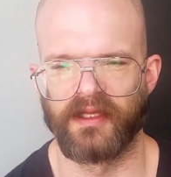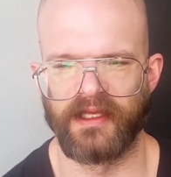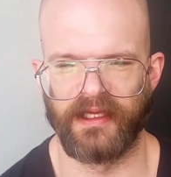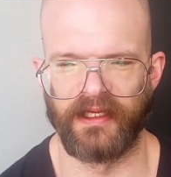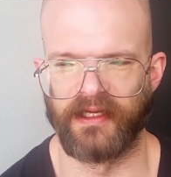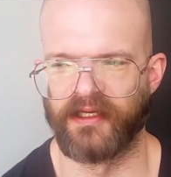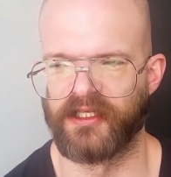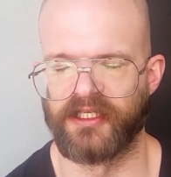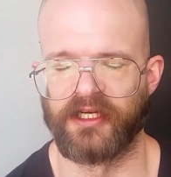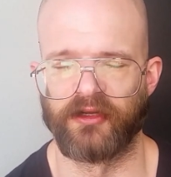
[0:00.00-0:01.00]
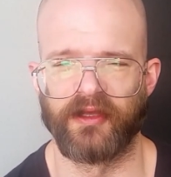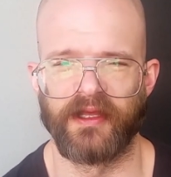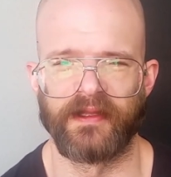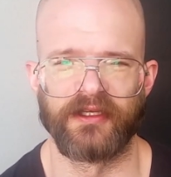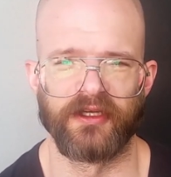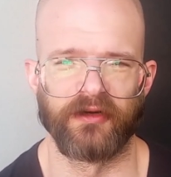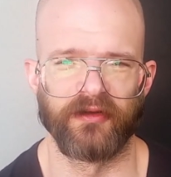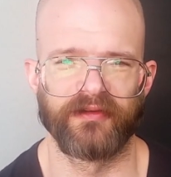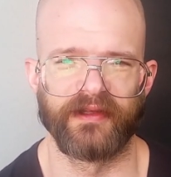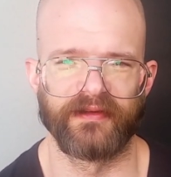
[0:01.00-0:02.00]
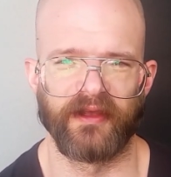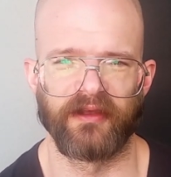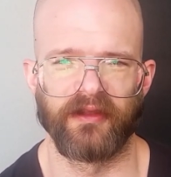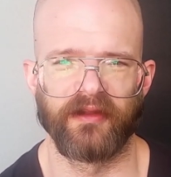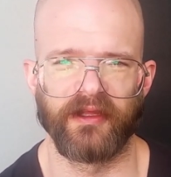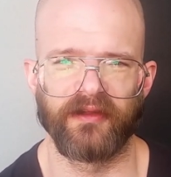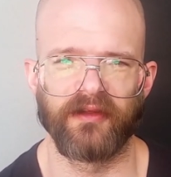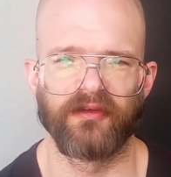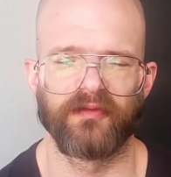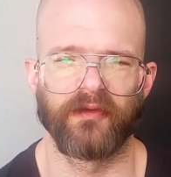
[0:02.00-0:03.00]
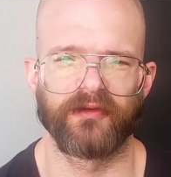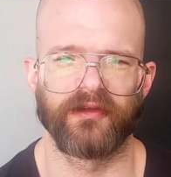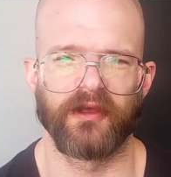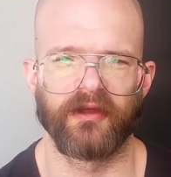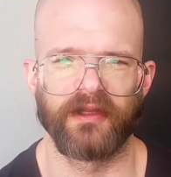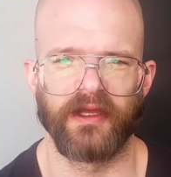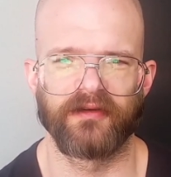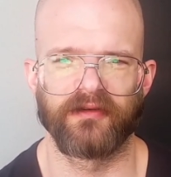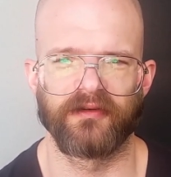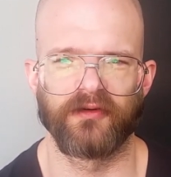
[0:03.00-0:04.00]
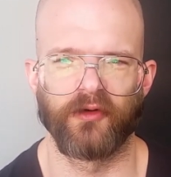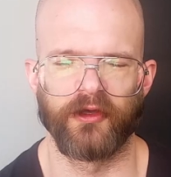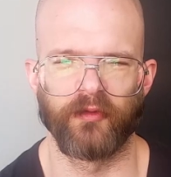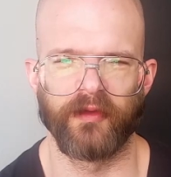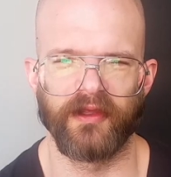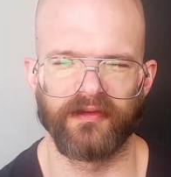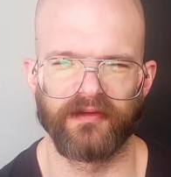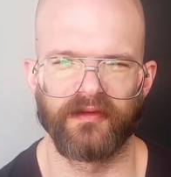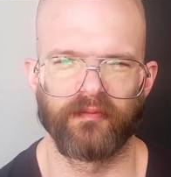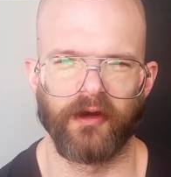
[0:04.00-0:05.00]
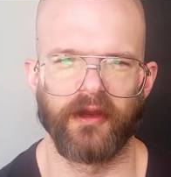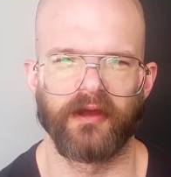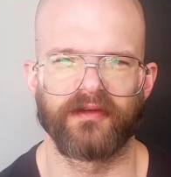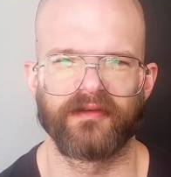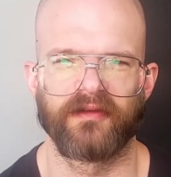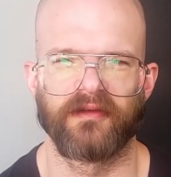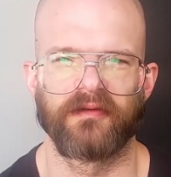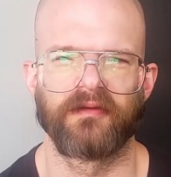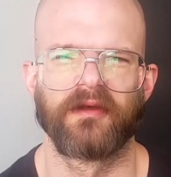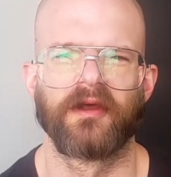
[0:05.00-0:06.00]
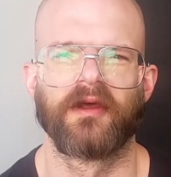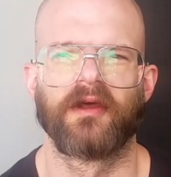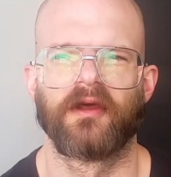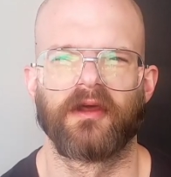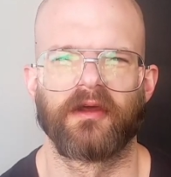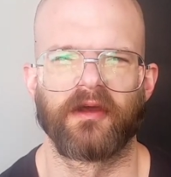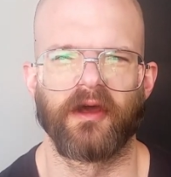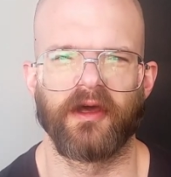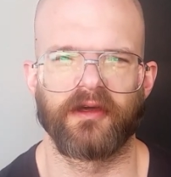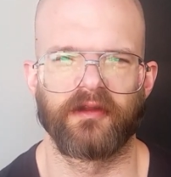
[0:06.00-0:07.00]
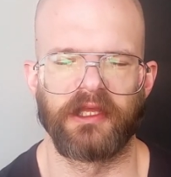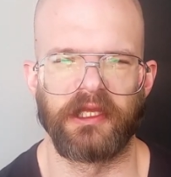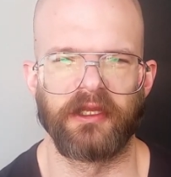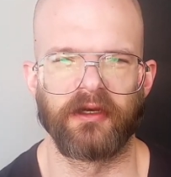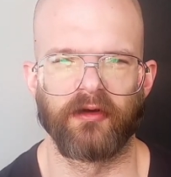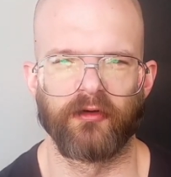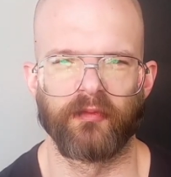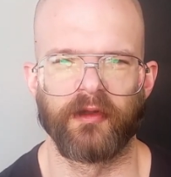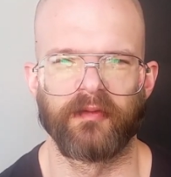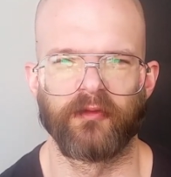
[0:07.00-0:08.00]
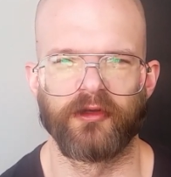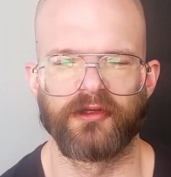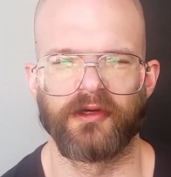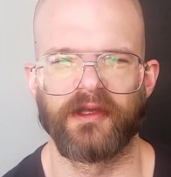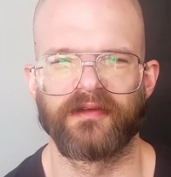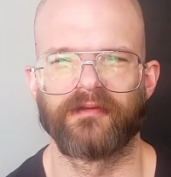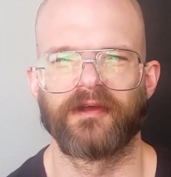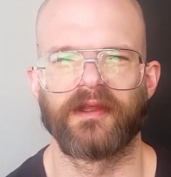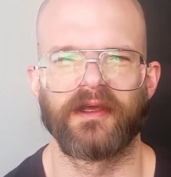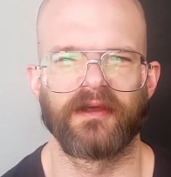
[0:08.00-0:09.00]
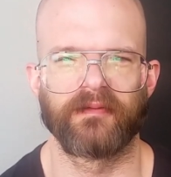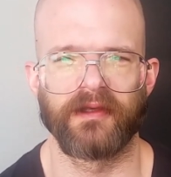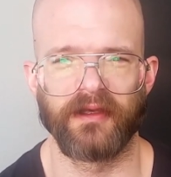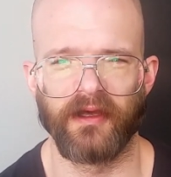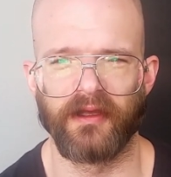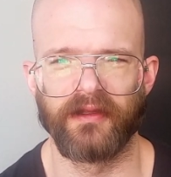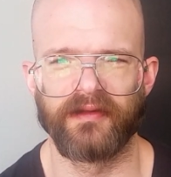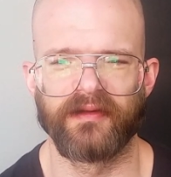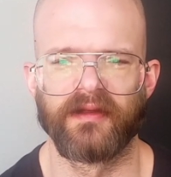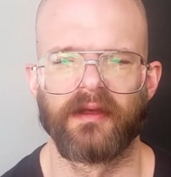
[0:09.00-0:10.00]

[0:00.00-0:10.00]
And in the general sense, I like to use mostly all natural oil-based products to clean and groom and moisturize and whatnot, because